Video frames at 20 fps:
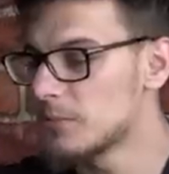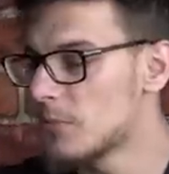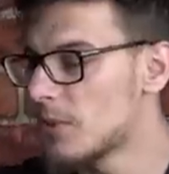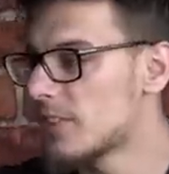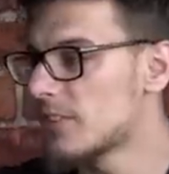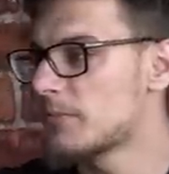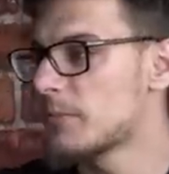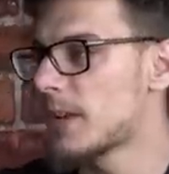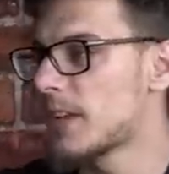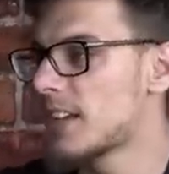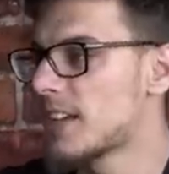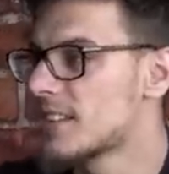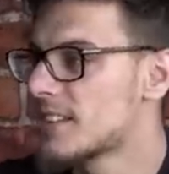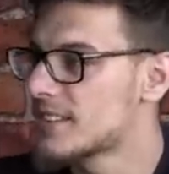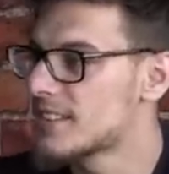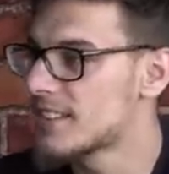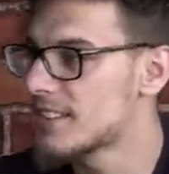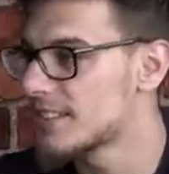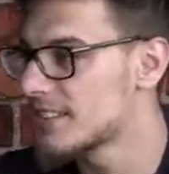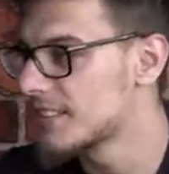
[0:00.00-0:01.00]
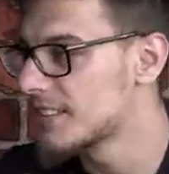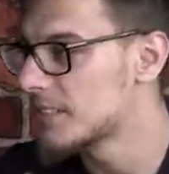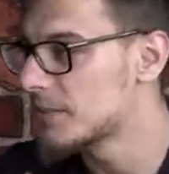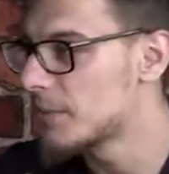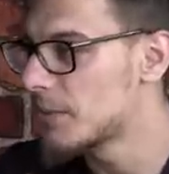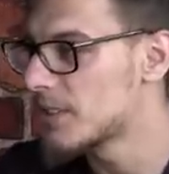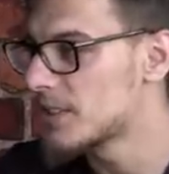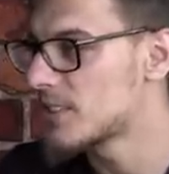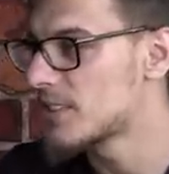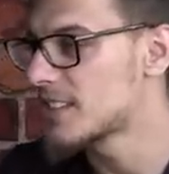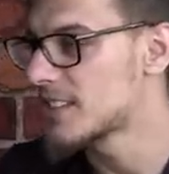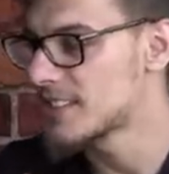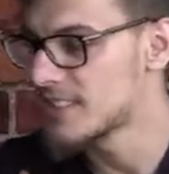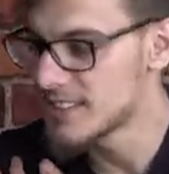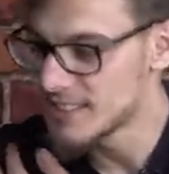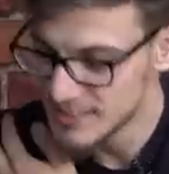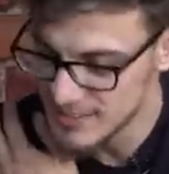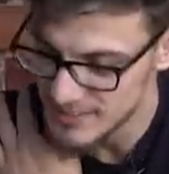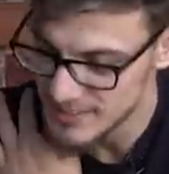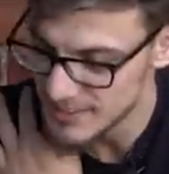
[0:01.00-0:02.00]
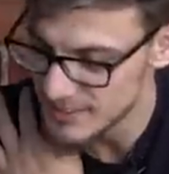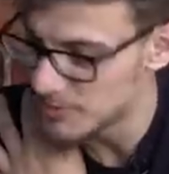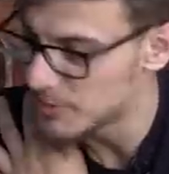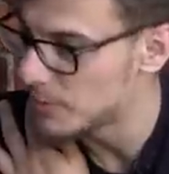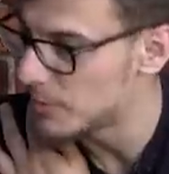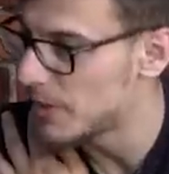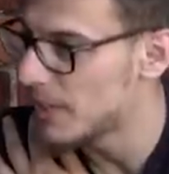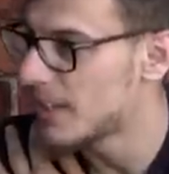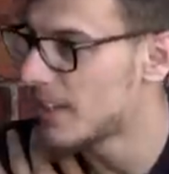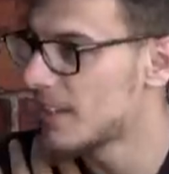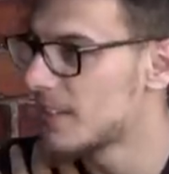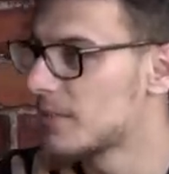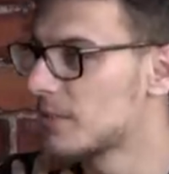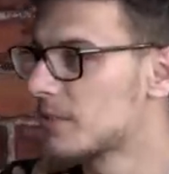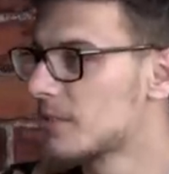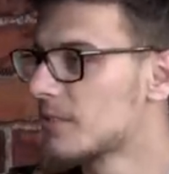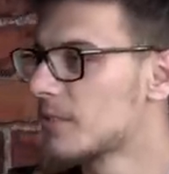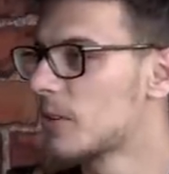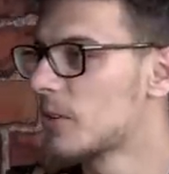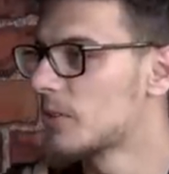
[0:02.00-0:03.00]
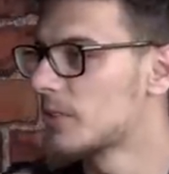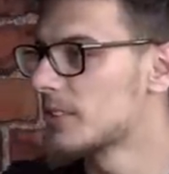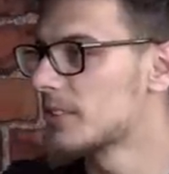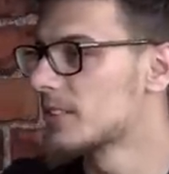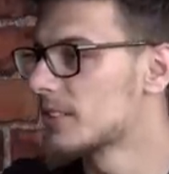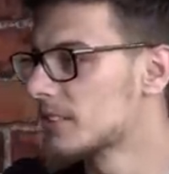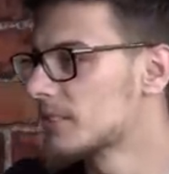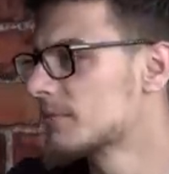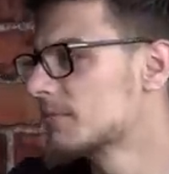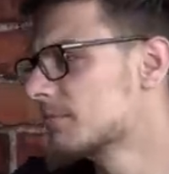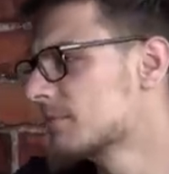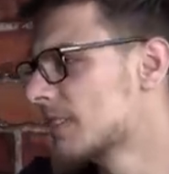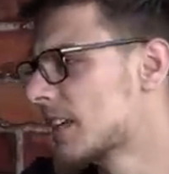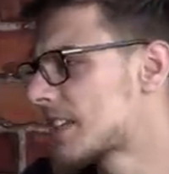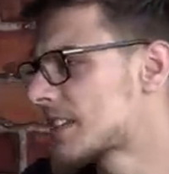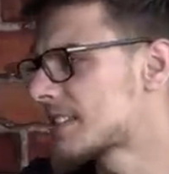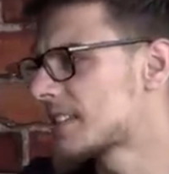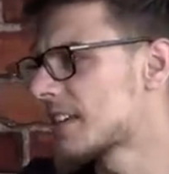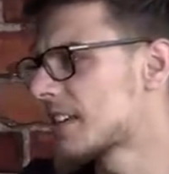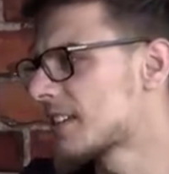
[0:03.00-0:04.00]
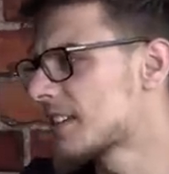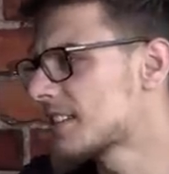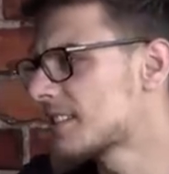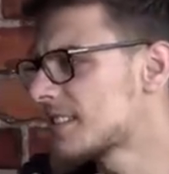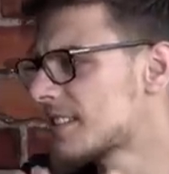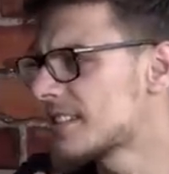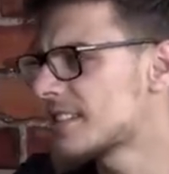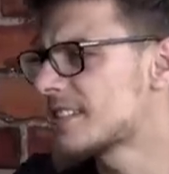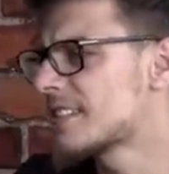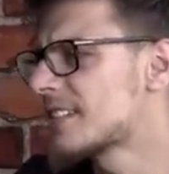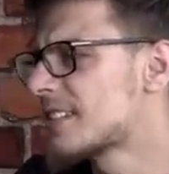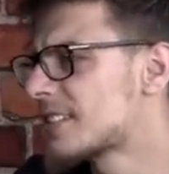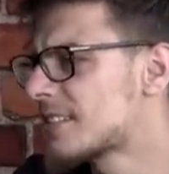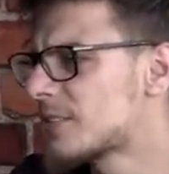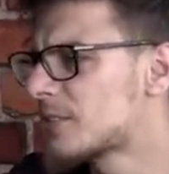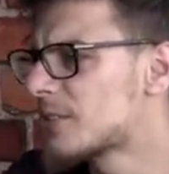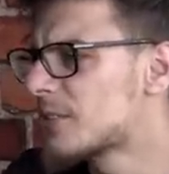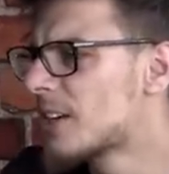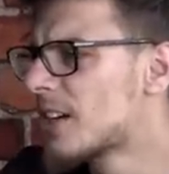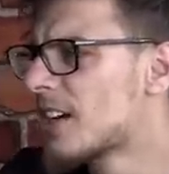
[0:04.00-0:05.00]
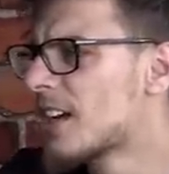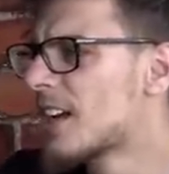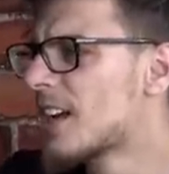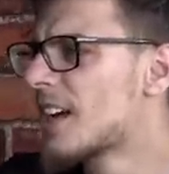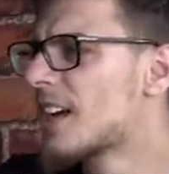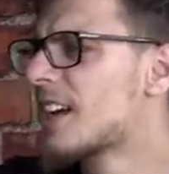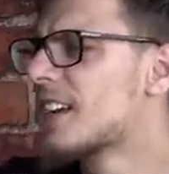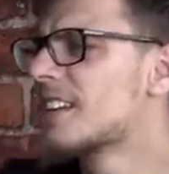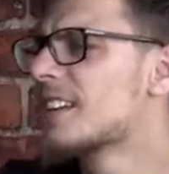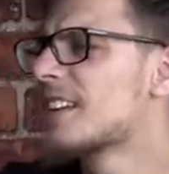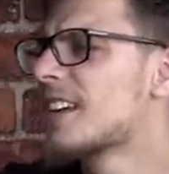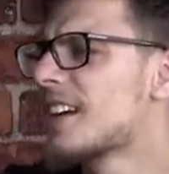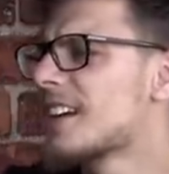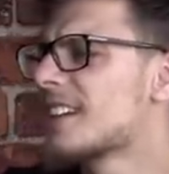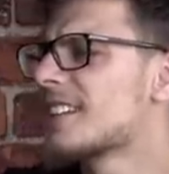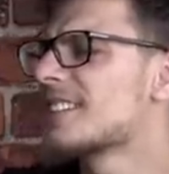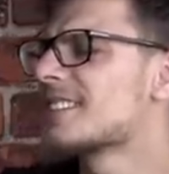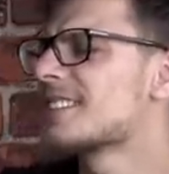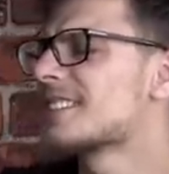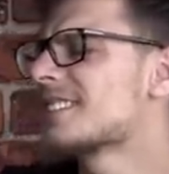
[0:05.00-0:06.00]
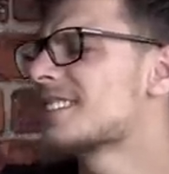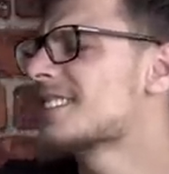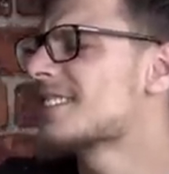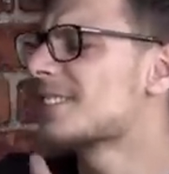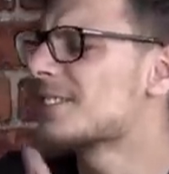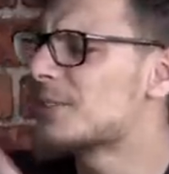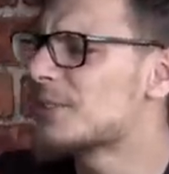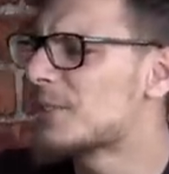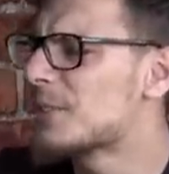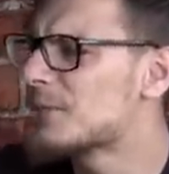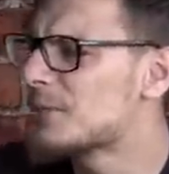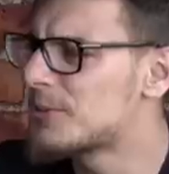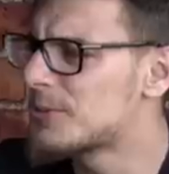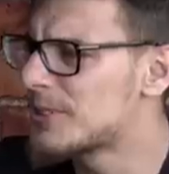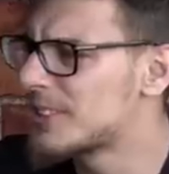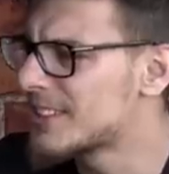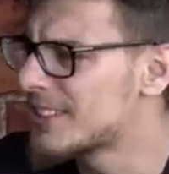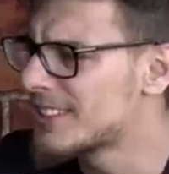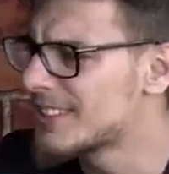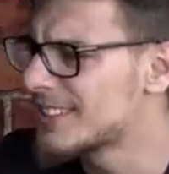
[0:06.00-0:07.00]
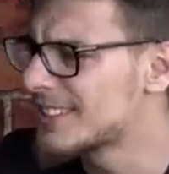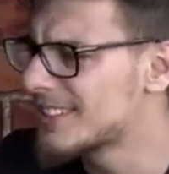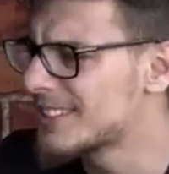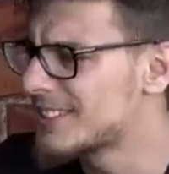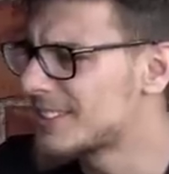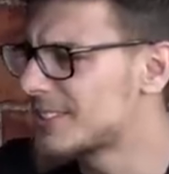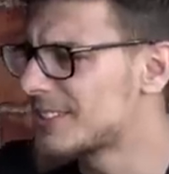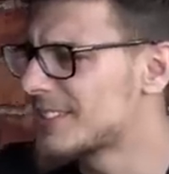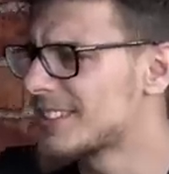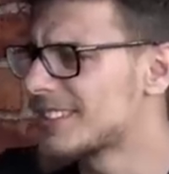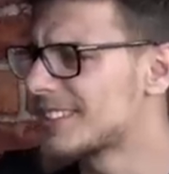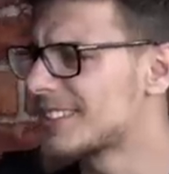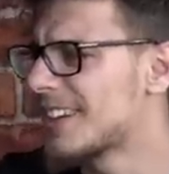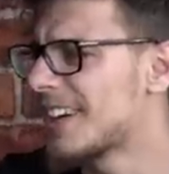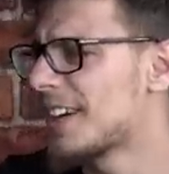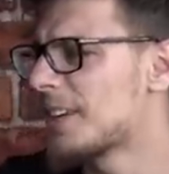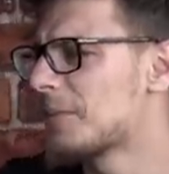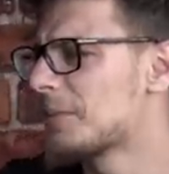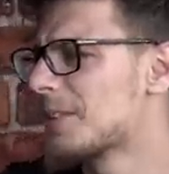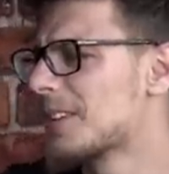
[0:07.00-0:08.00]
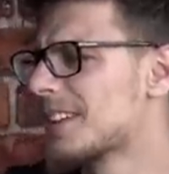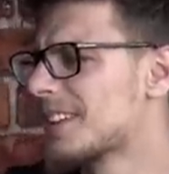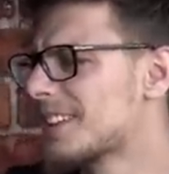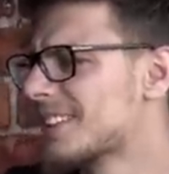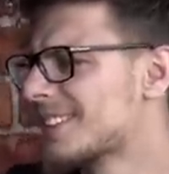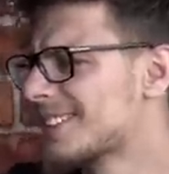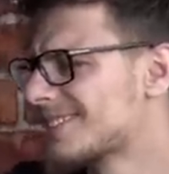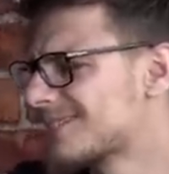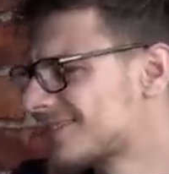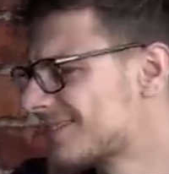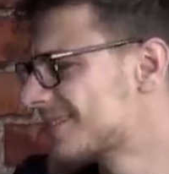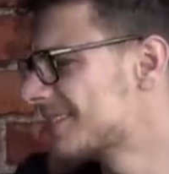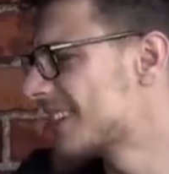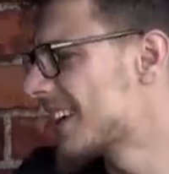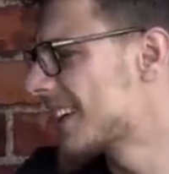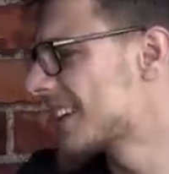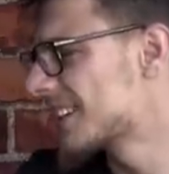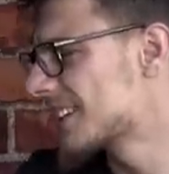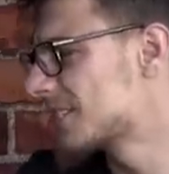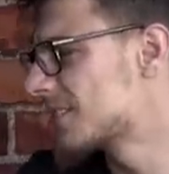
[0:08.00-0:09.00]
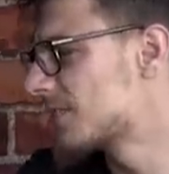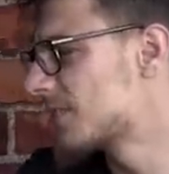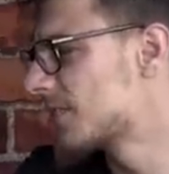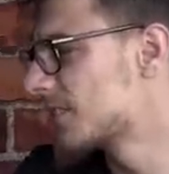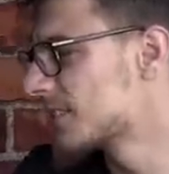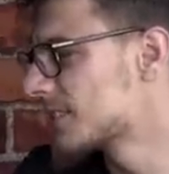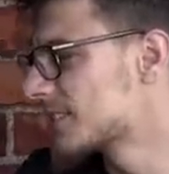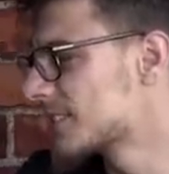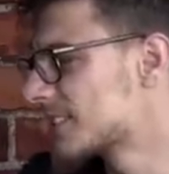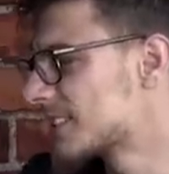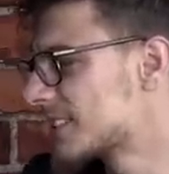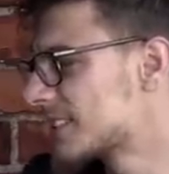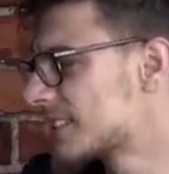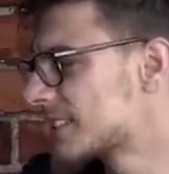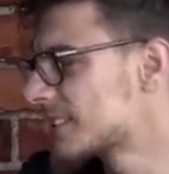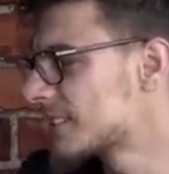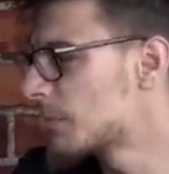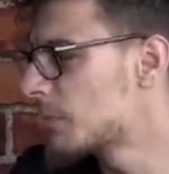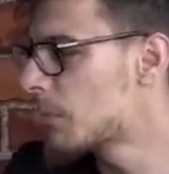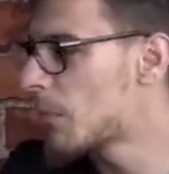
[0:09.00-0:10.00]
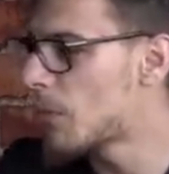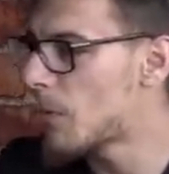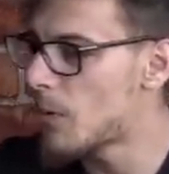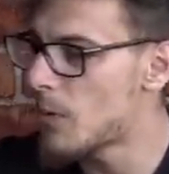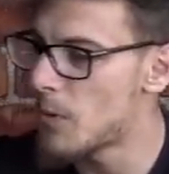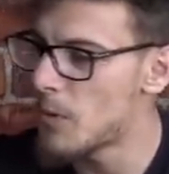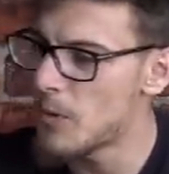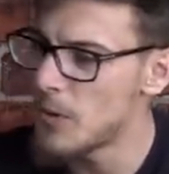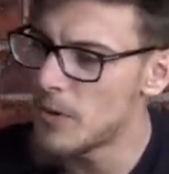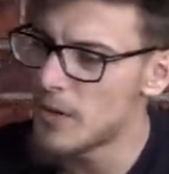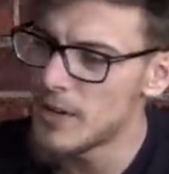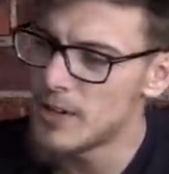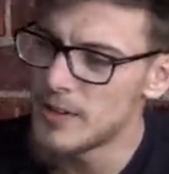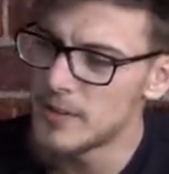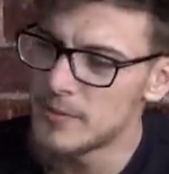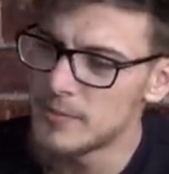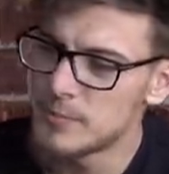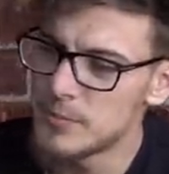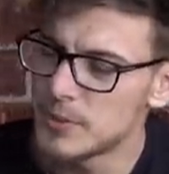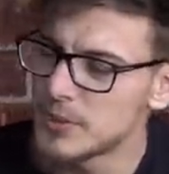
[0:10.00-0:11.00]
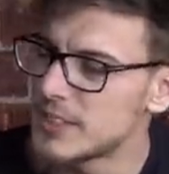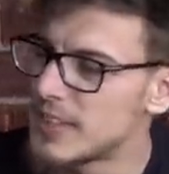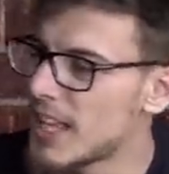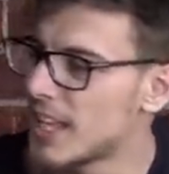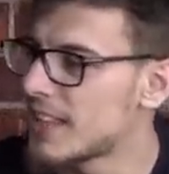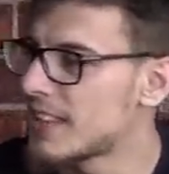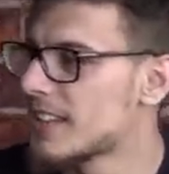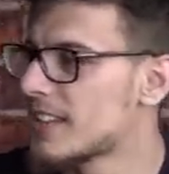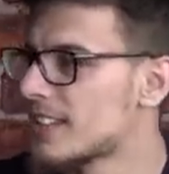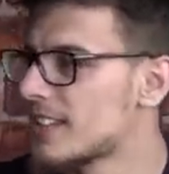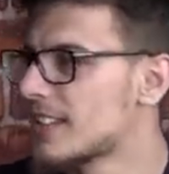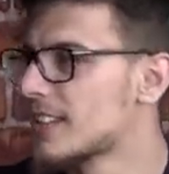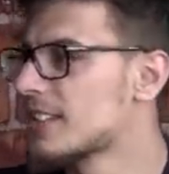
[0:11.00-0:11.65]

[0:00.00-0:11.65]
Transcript: one of my hands underneath my chest and sit on my hand on the gas tank. It's easier. Like it's broken. Yeah, it's easier to go to the highway, and it feels more protected.